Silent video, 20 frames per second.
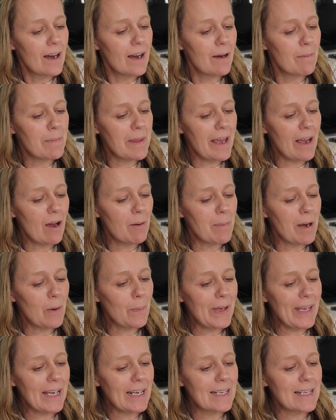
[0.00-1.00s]
They are my
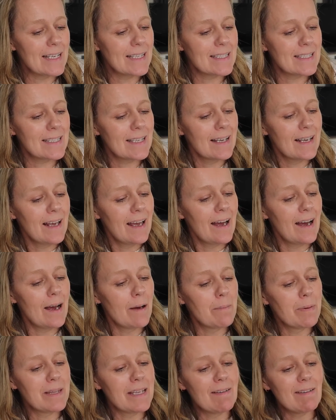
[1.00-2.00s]
weakness.
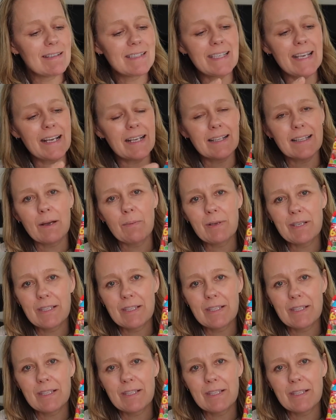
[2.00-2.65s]
But there were 6